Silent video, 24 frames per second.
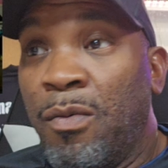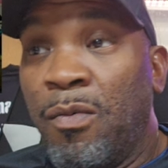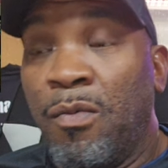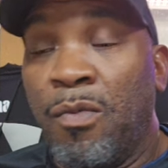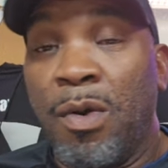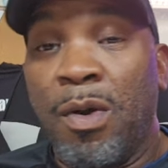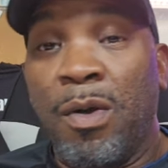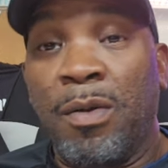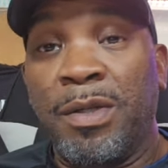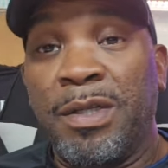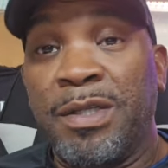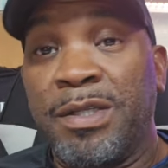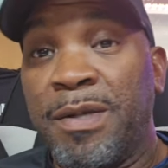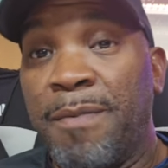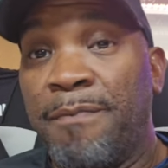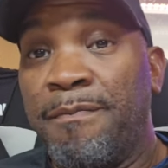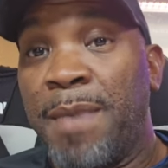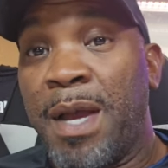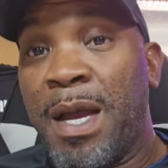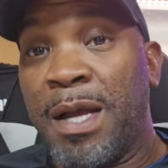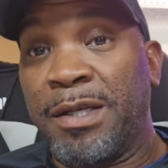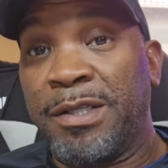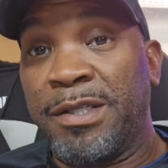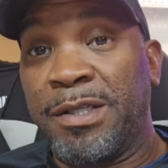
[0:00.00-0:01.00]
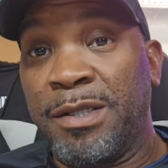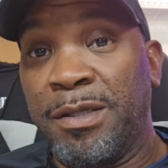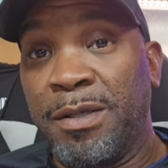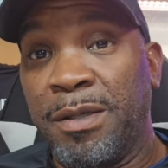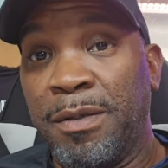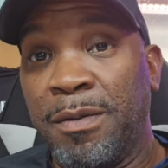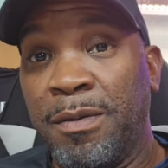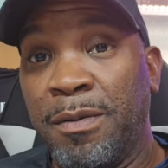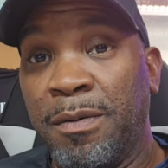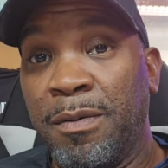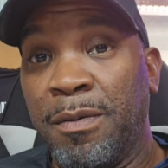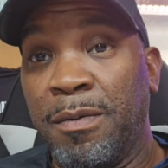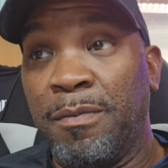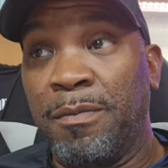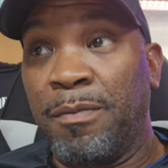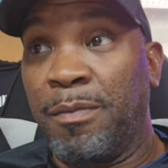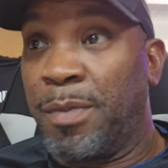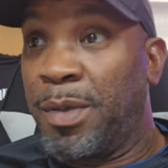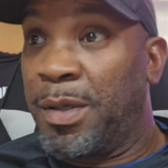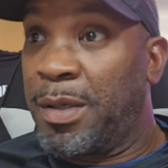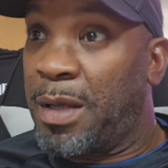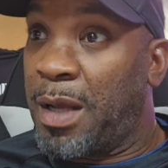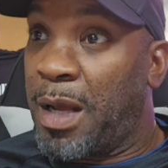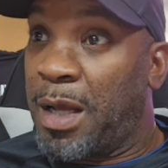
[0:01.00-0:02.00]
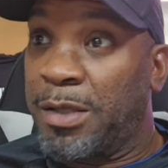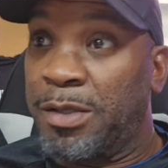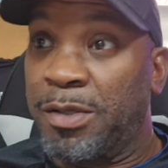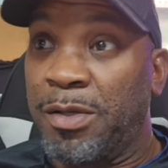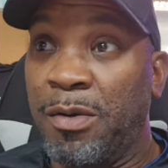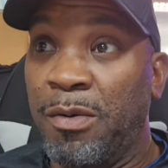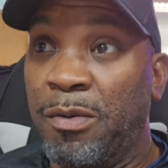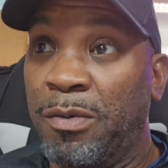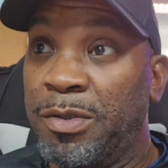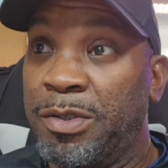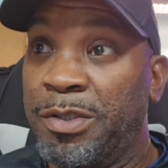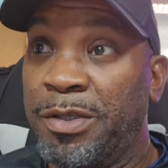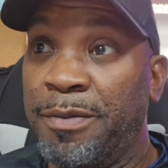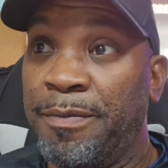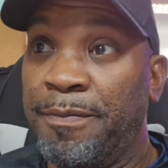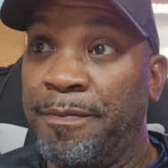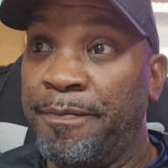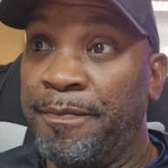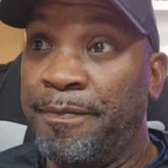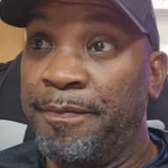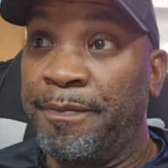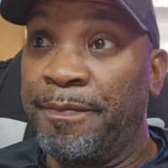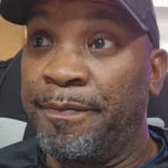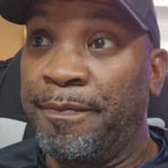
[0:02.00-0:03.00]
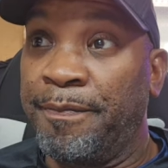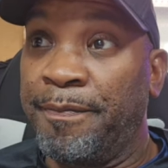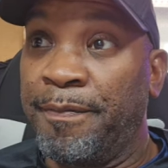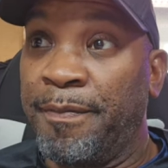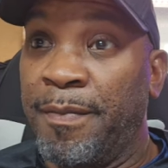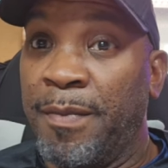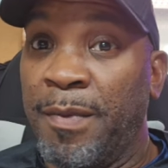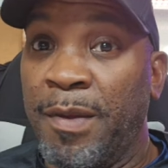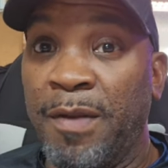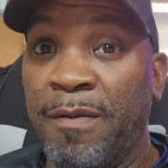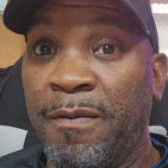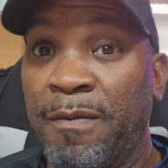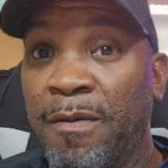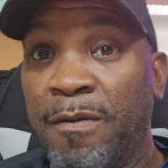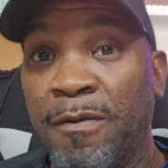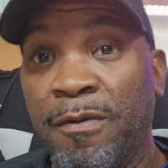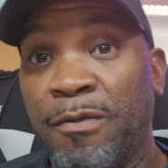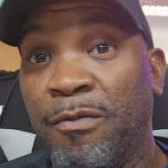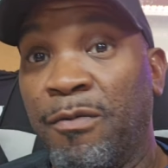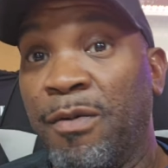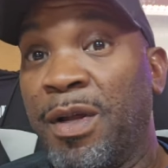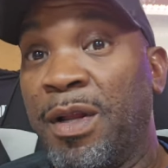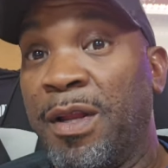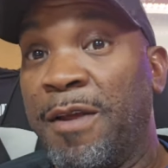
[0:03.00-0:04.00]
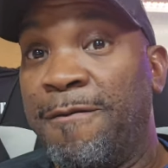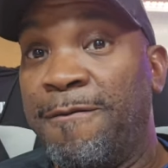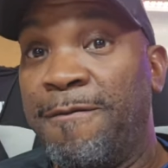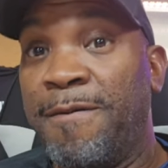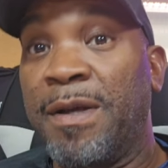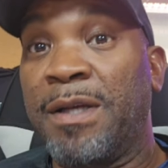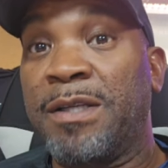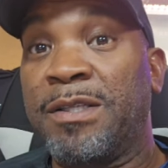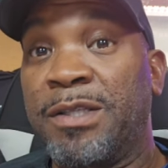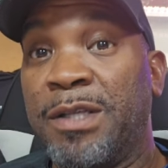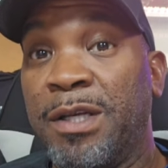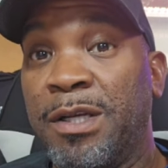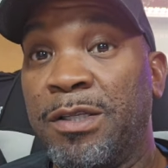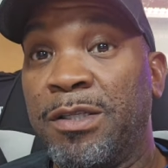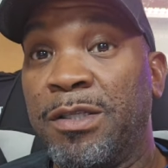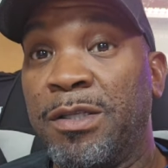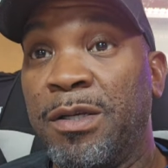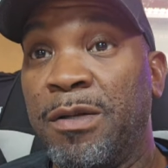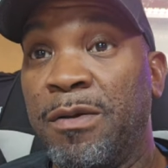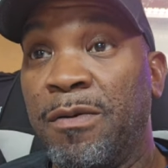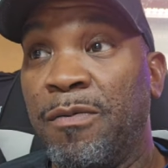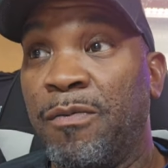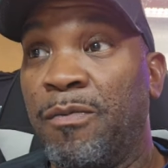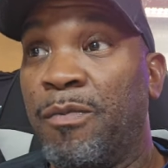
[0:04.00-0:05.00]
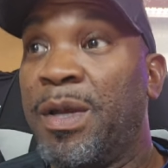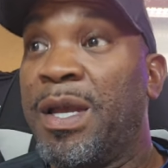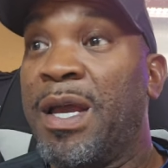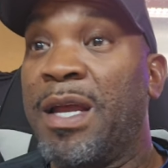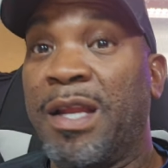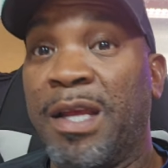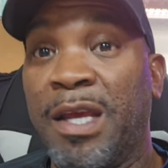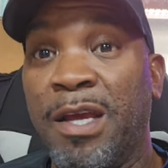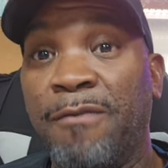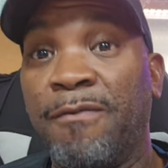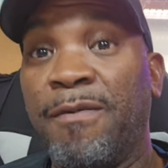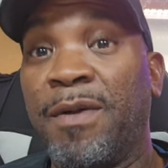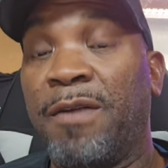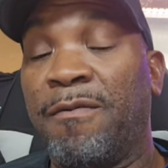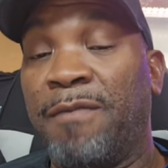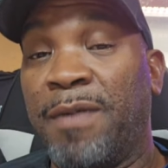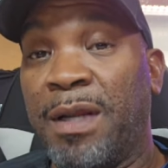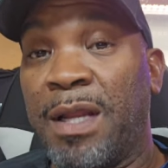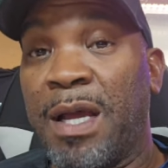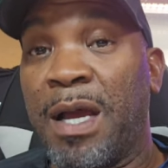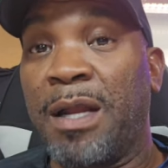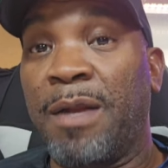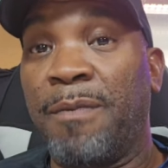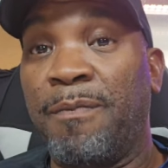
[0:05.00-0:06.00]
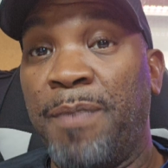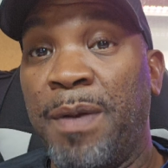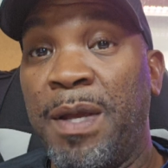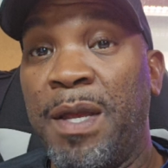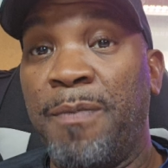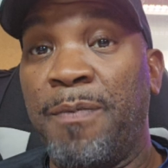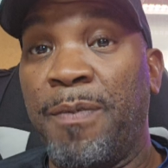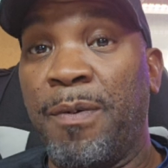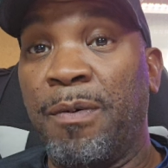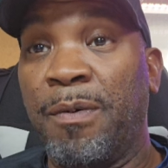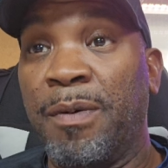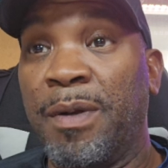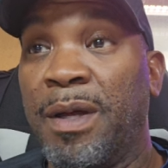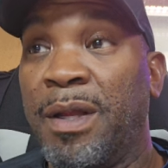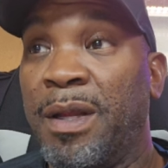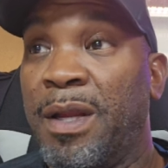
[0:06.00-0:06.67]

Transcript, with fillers: world is a mess. But I told you to really fix this, we got to get rid of a lot of people.